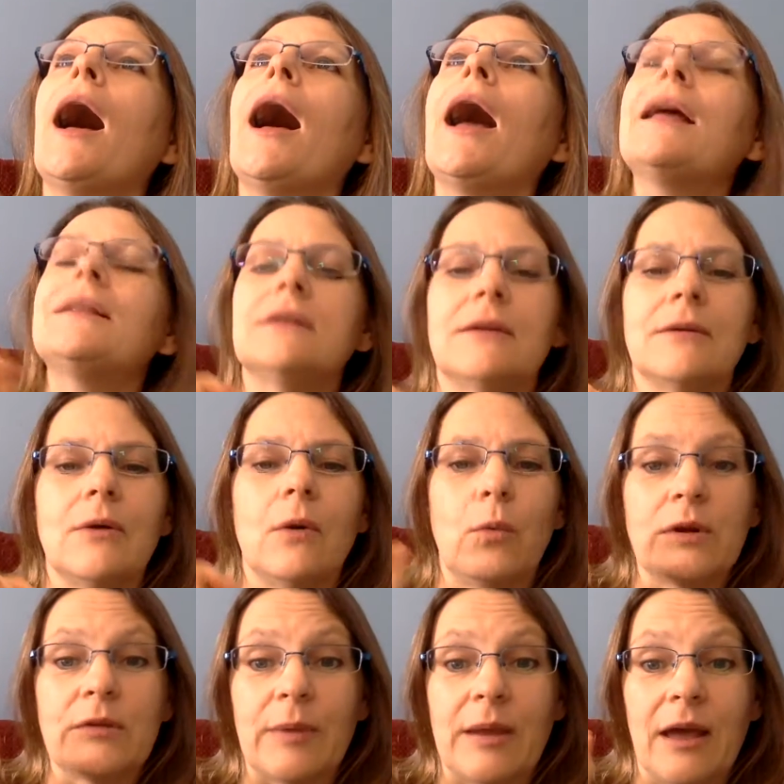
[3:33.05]
And
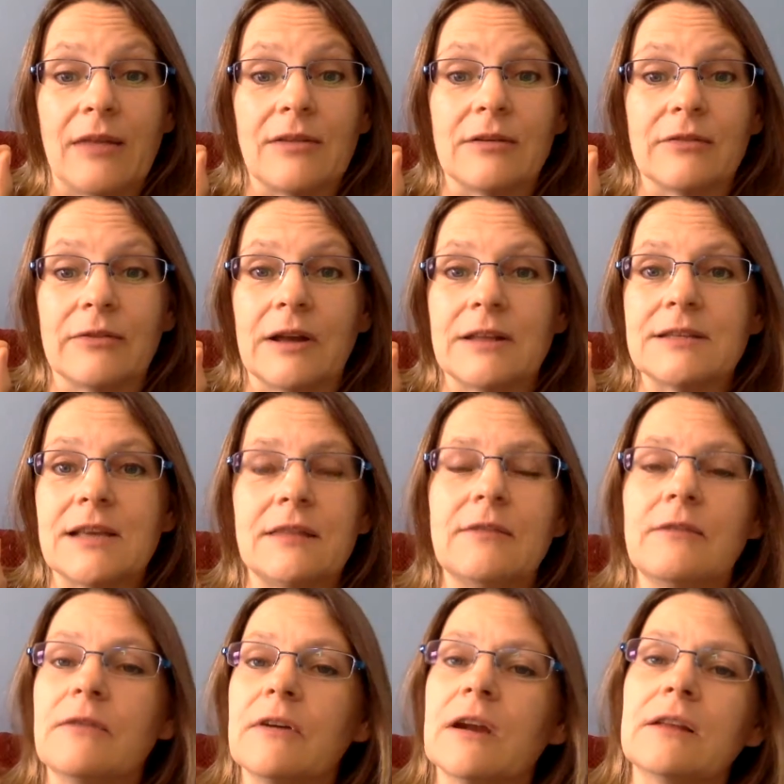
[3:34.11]
one of my other friends had the
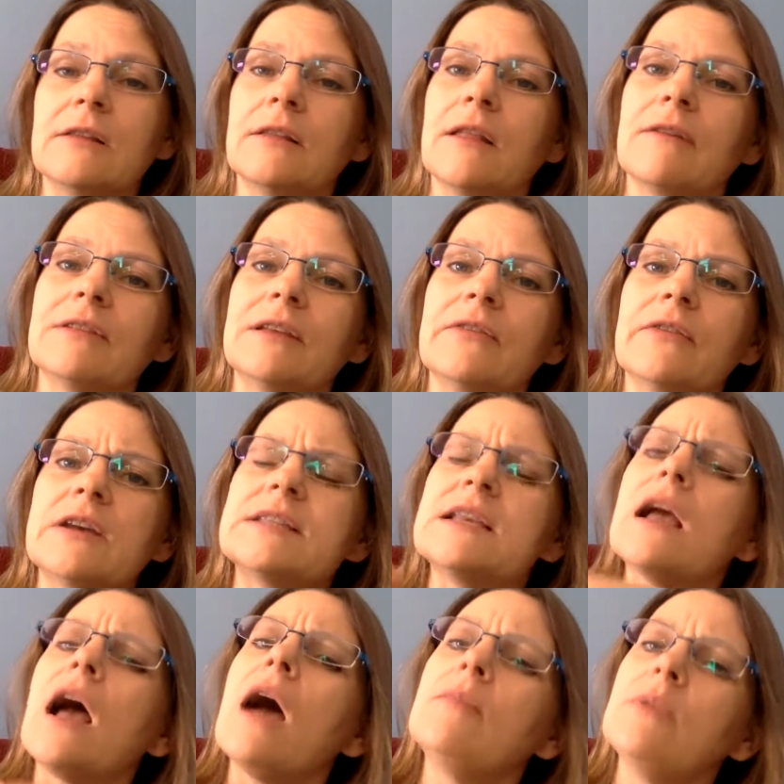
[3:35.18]
very lovely
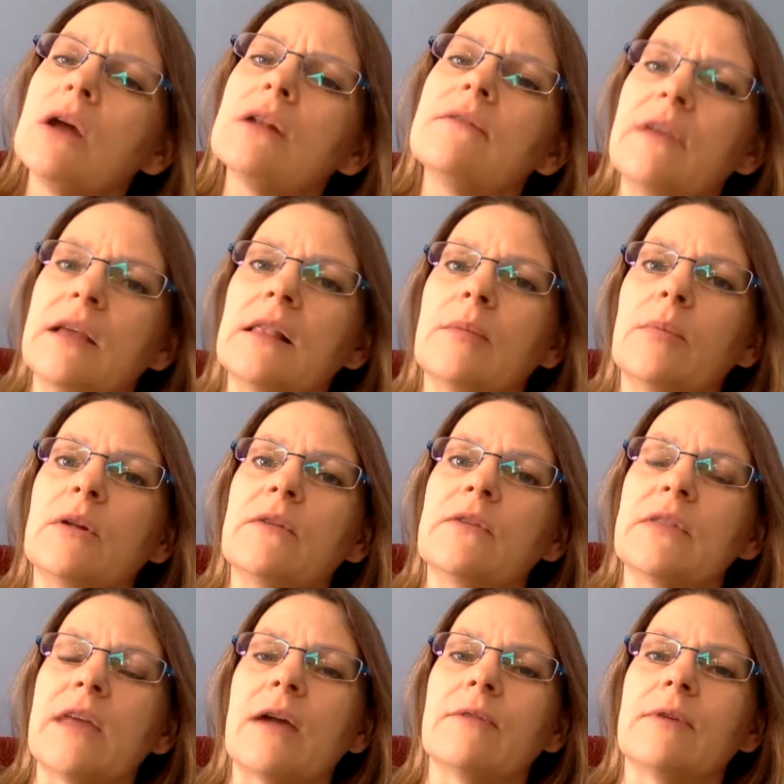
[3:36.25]
phrasing, I'm not available for
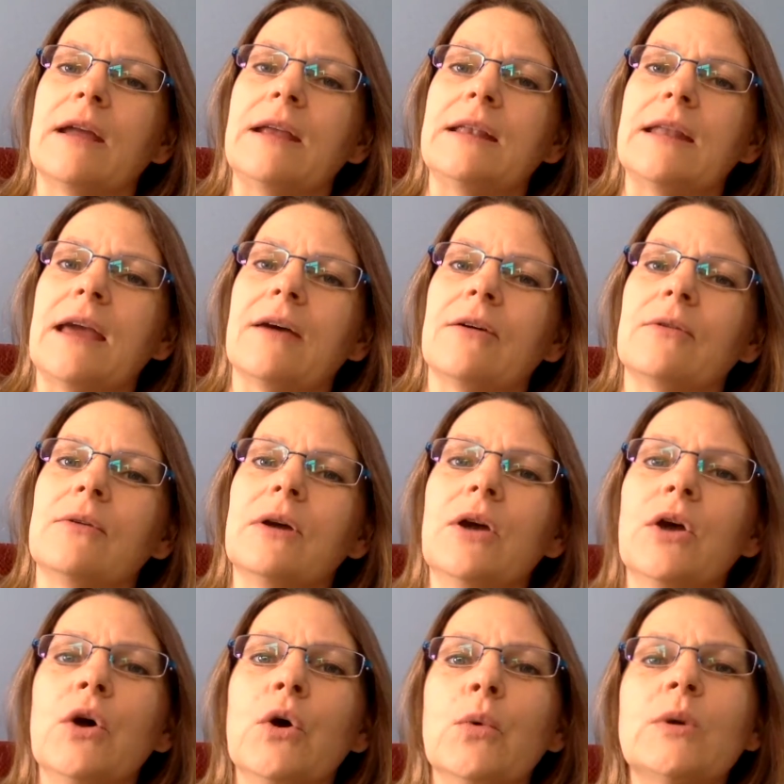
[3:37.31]
that right now,
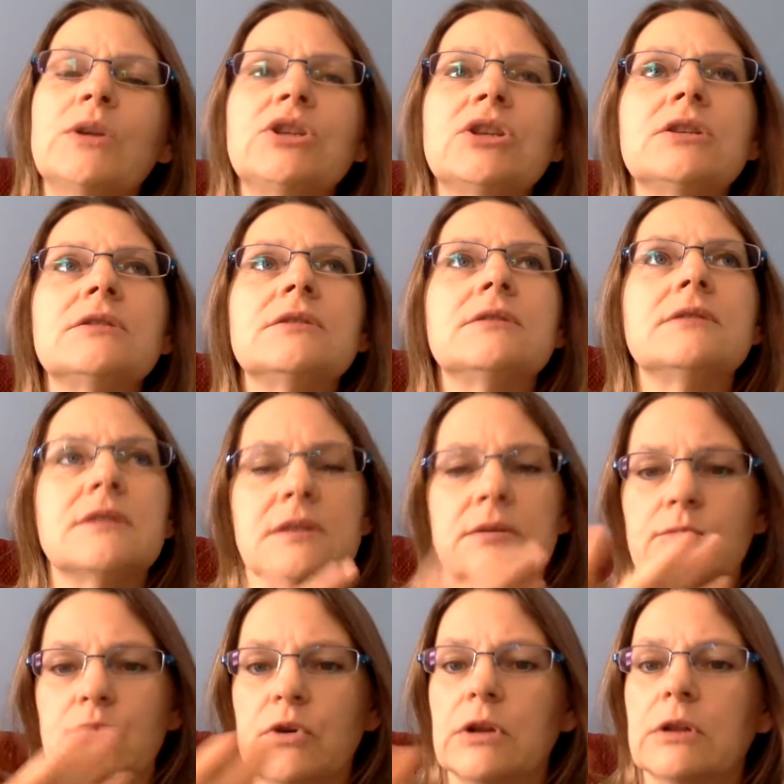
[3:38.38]
which
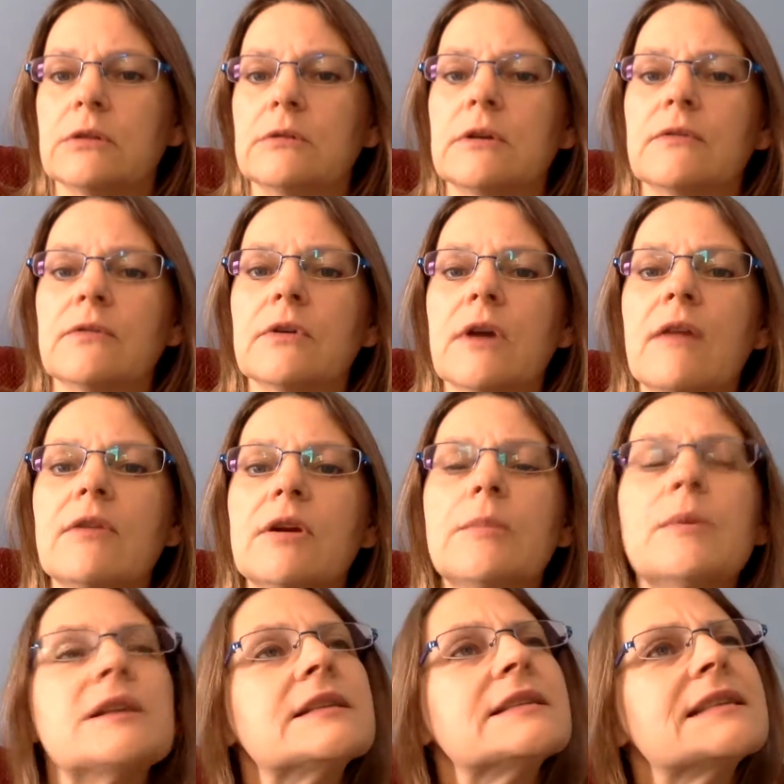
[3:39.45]
doesn't preclude it forever,
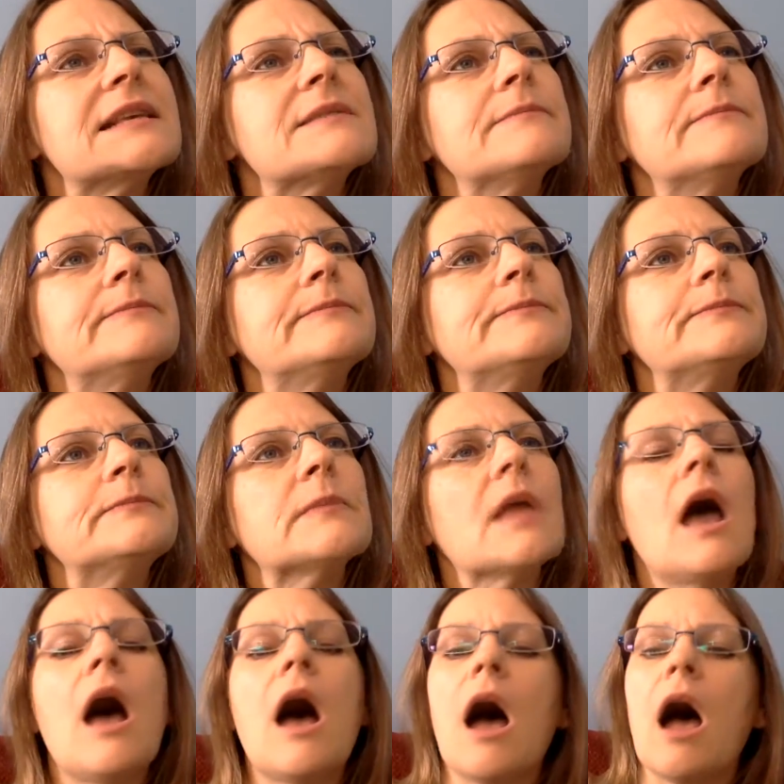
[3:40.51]
but it says,
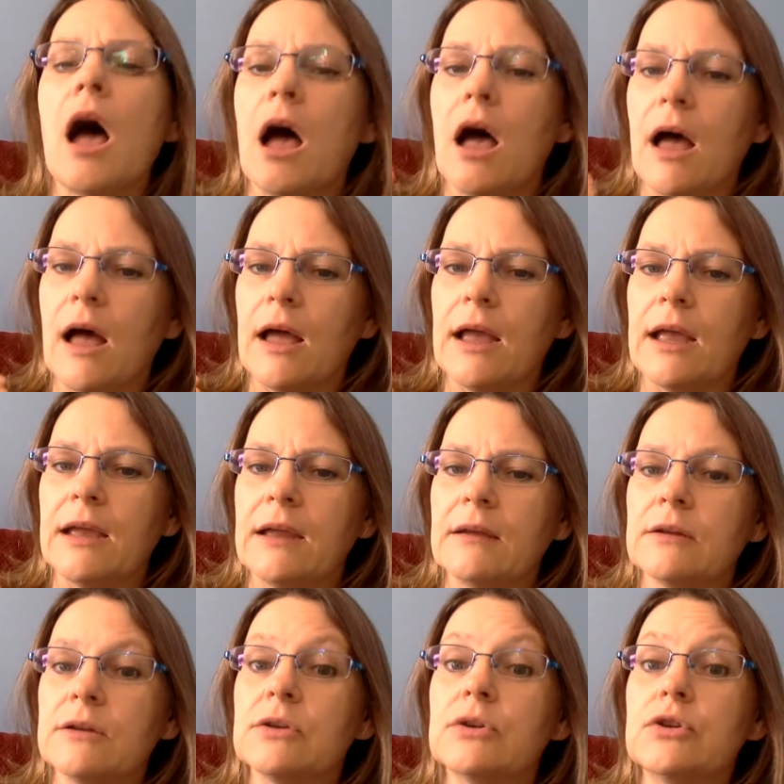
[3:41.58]
I
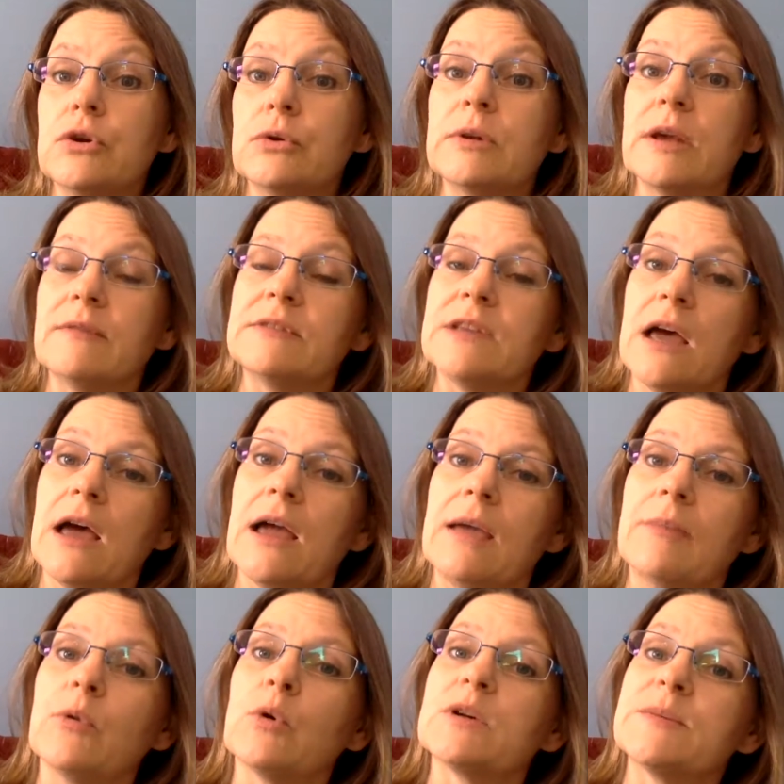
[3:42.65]
don't have
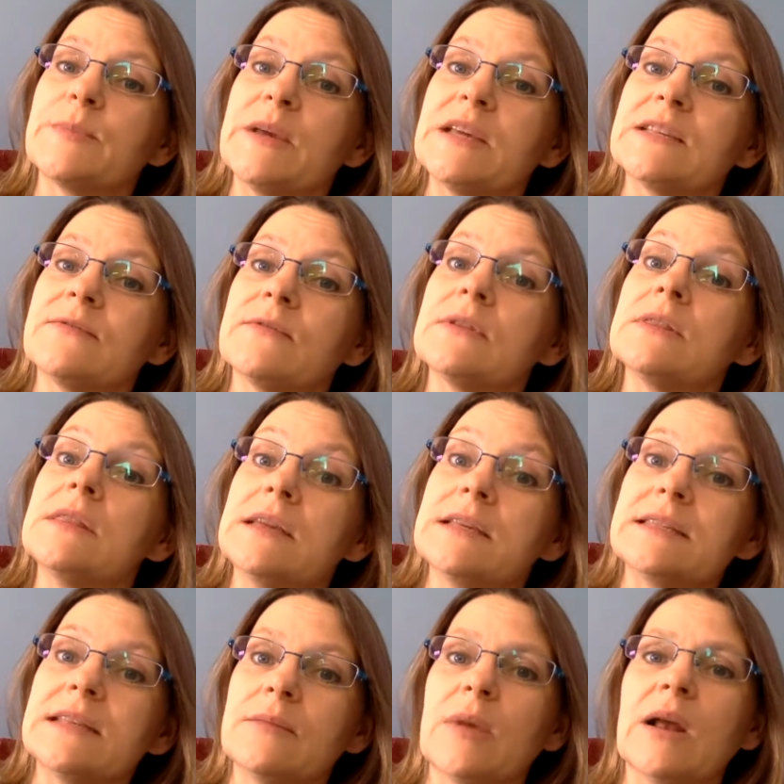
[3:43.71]
time or space for
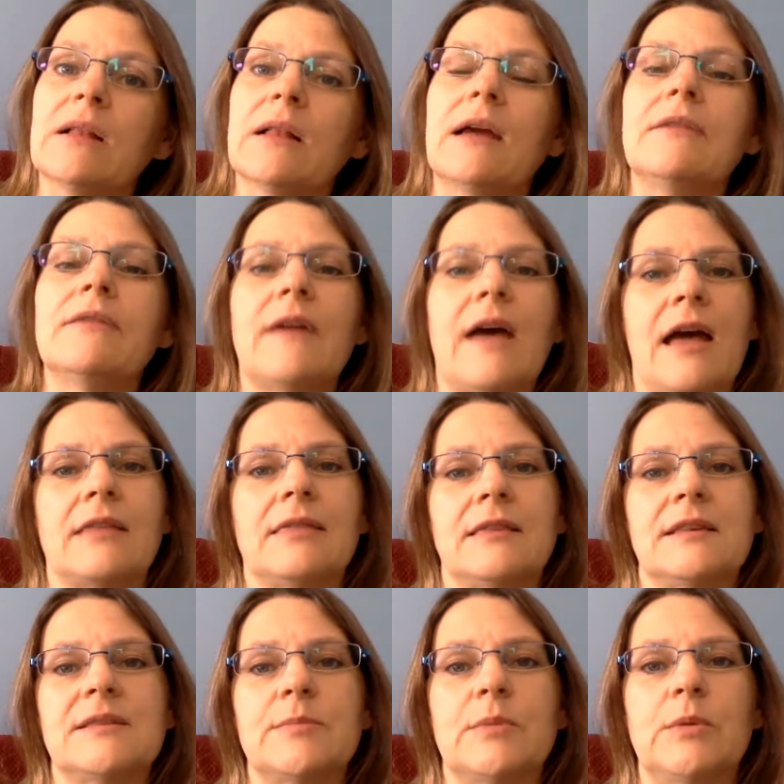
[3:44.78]
this in my life at
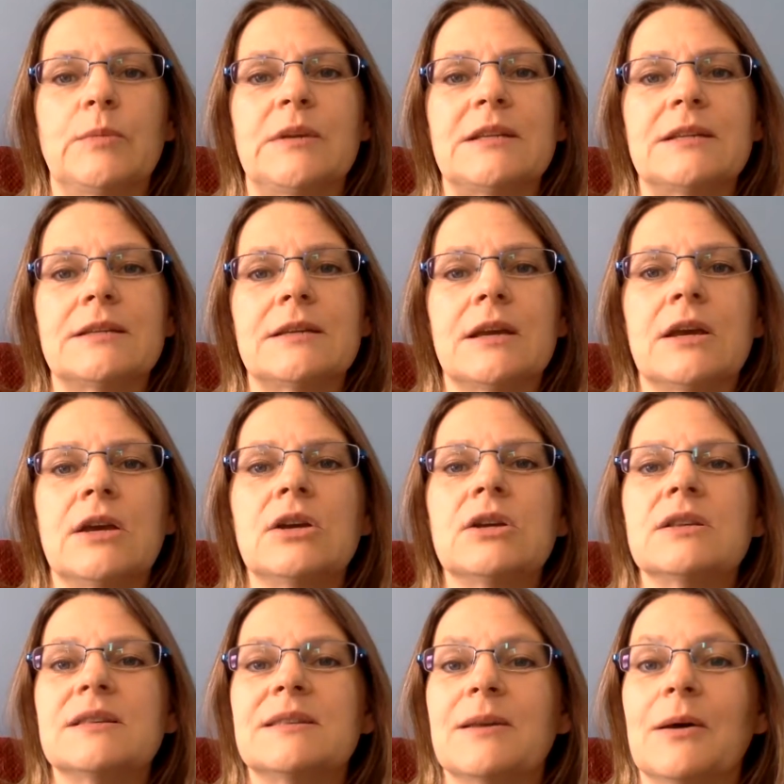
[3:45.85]
this moment.
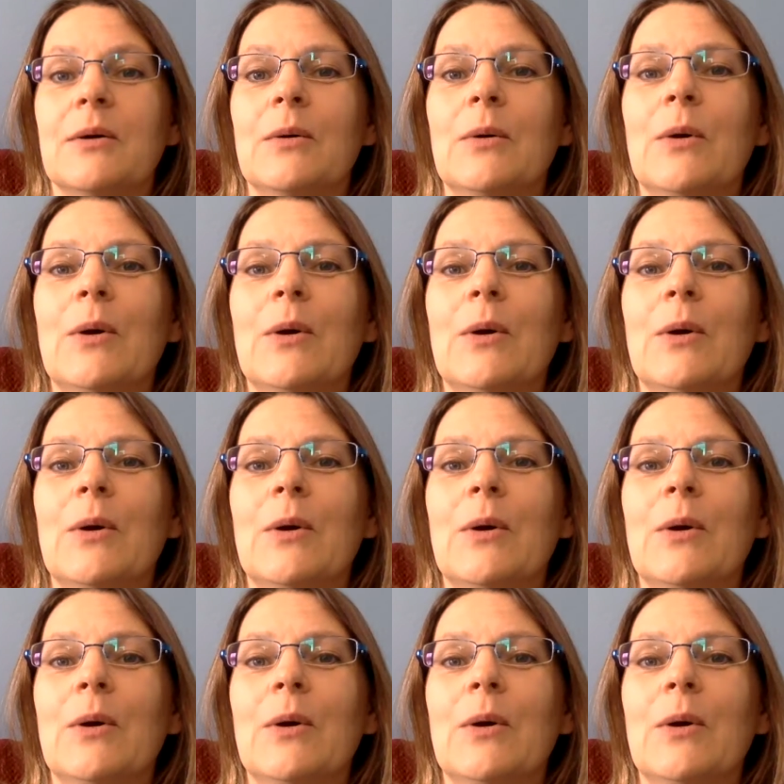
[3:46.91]
So